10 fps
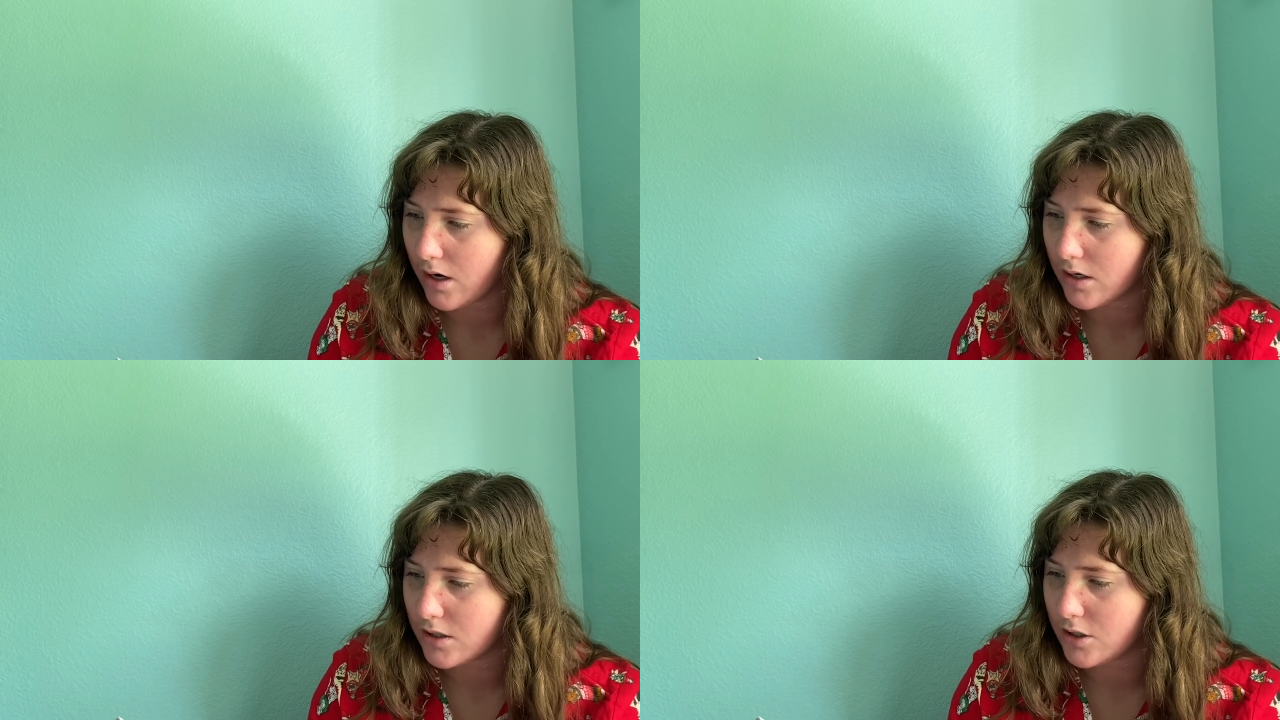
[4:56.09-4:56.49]

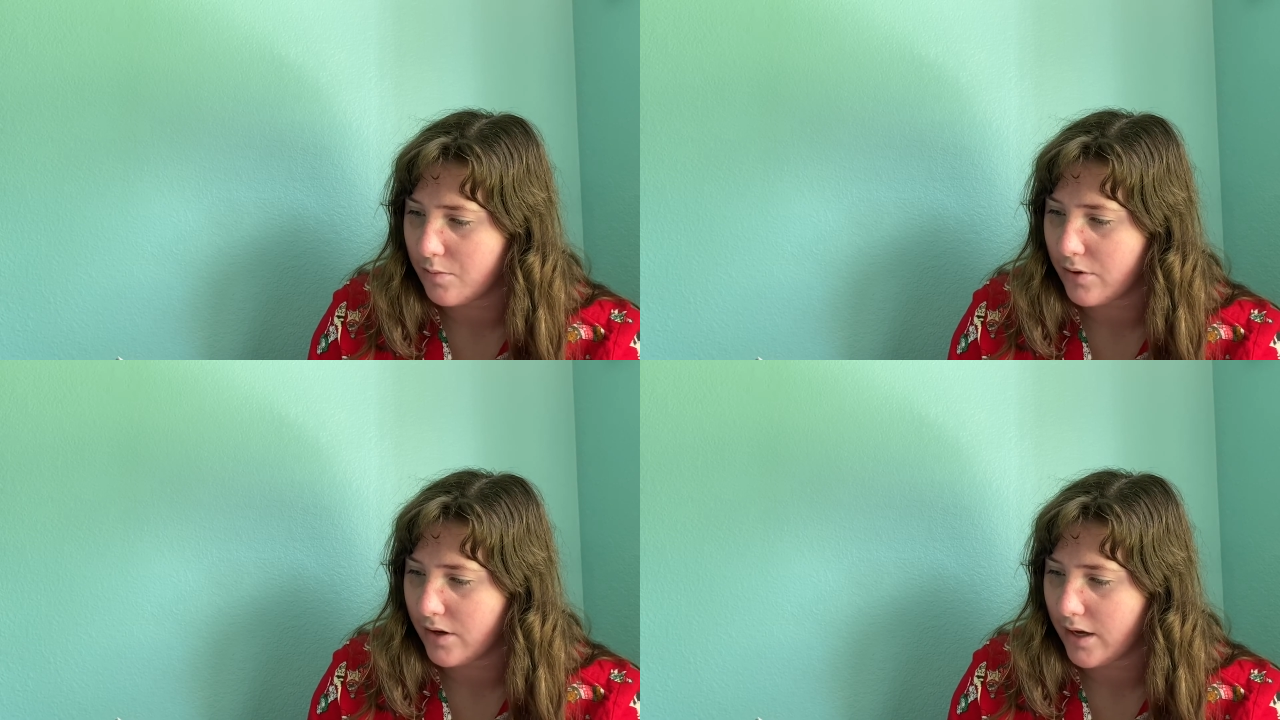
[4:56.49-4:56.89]
She
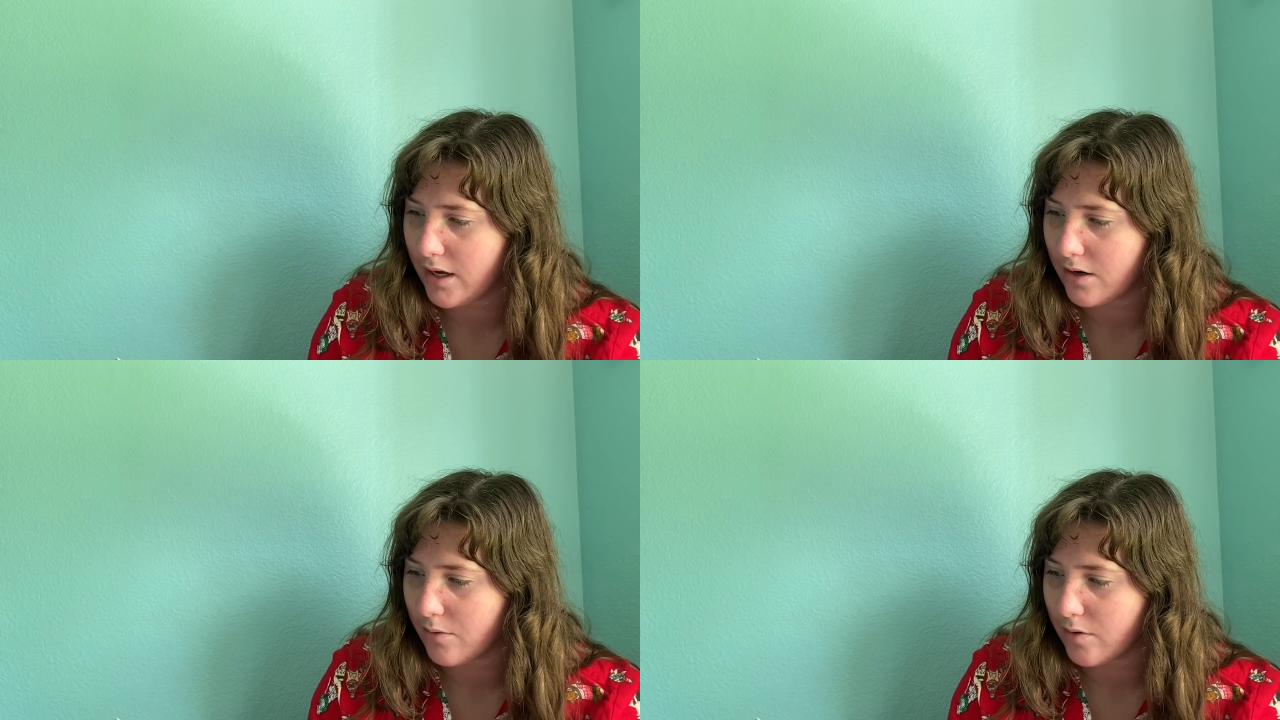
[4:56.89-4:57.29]
put a
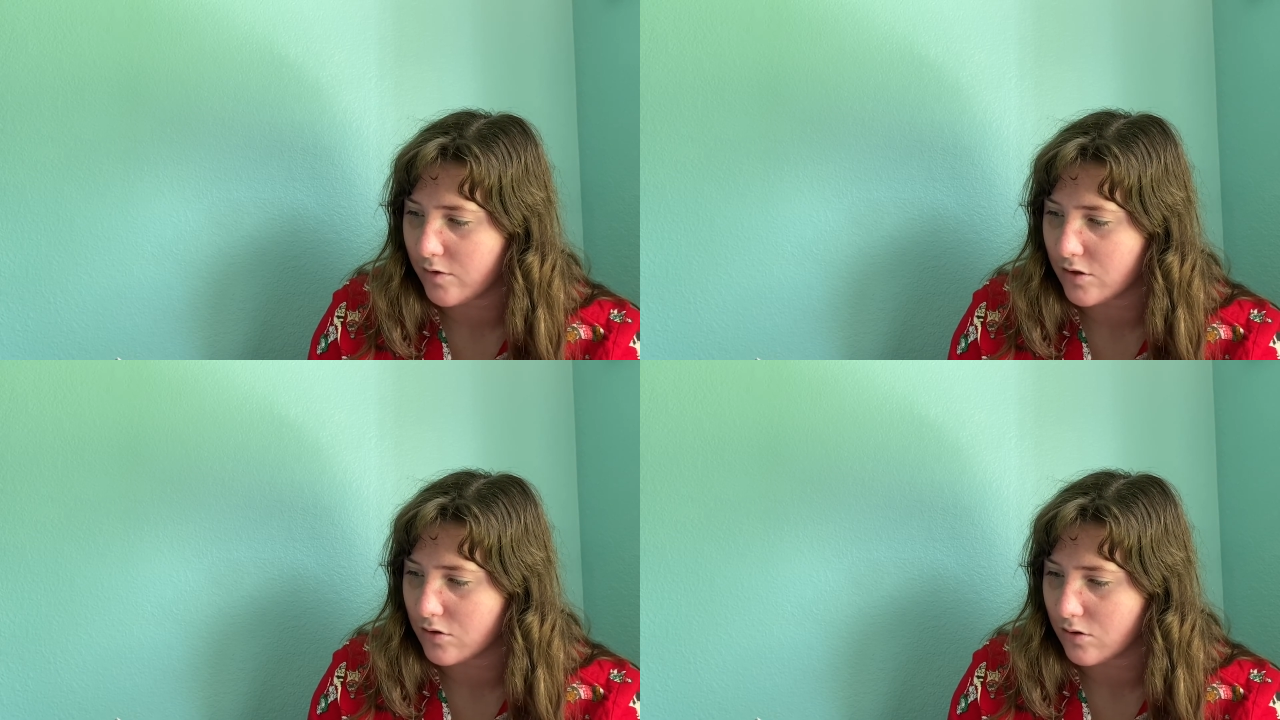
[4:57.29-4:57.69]
hand around
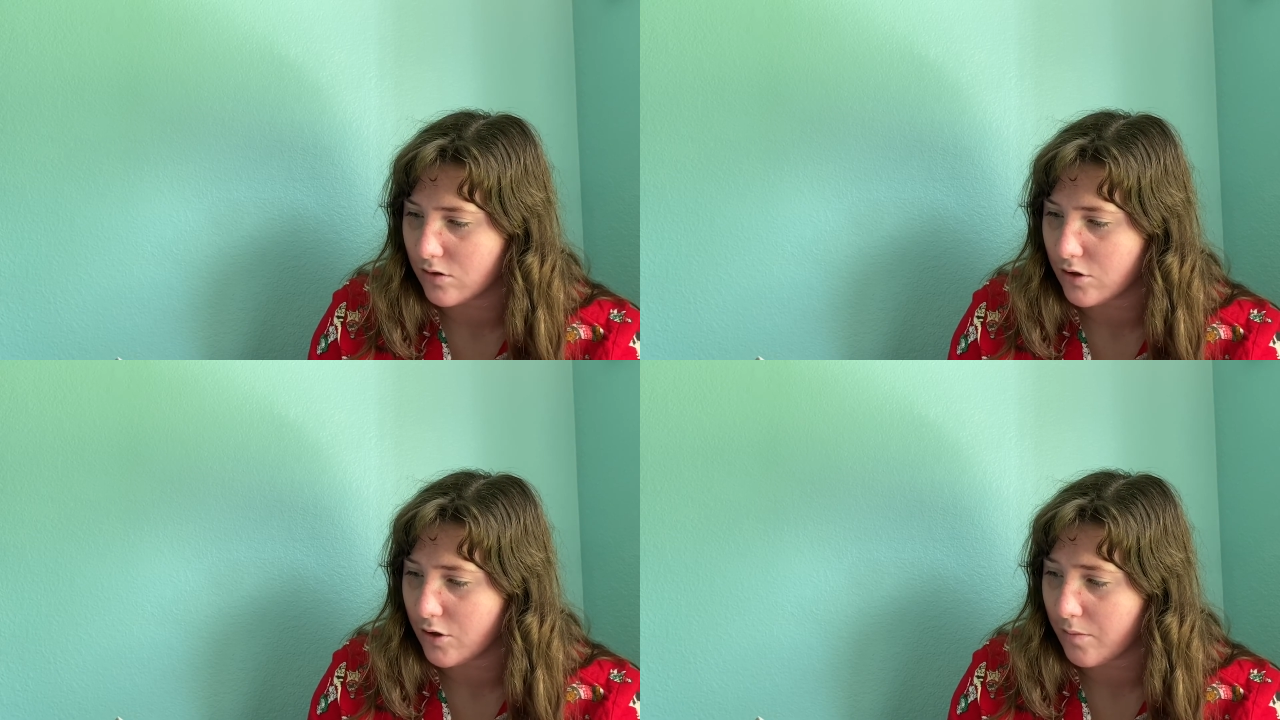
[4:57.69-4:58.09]
Risha's shoulder.
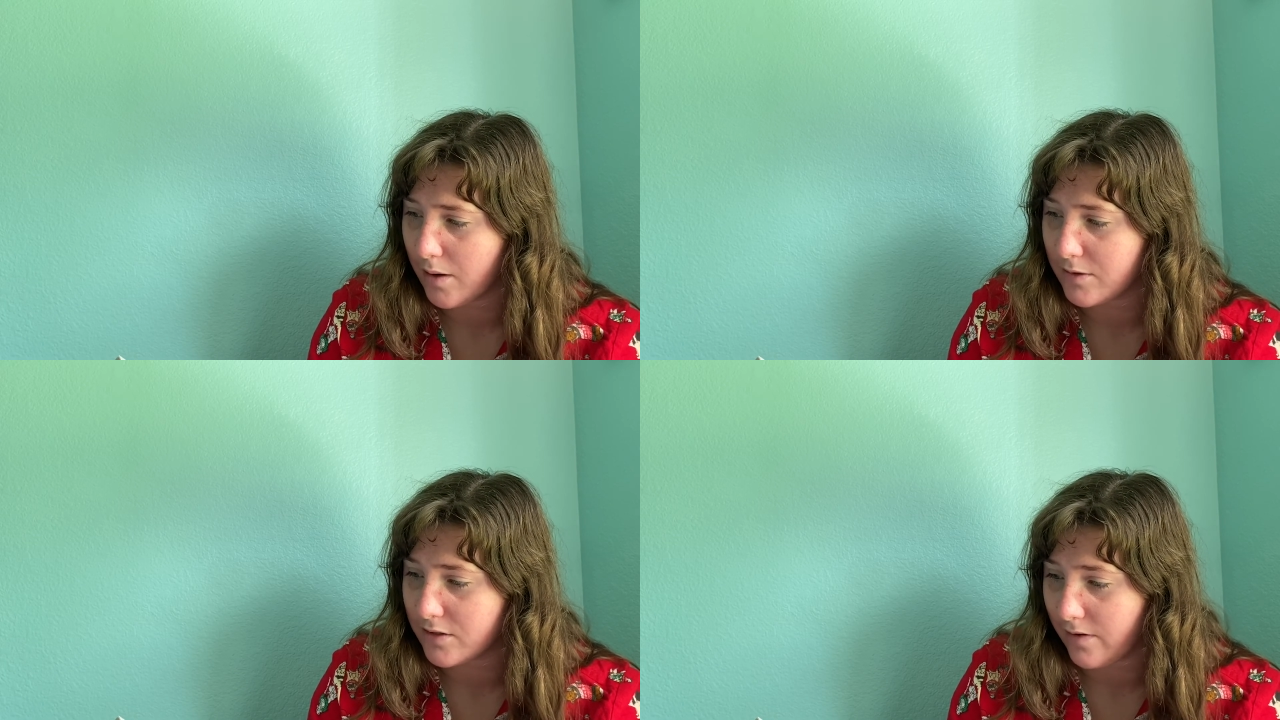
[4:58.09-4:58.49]
"Your mama's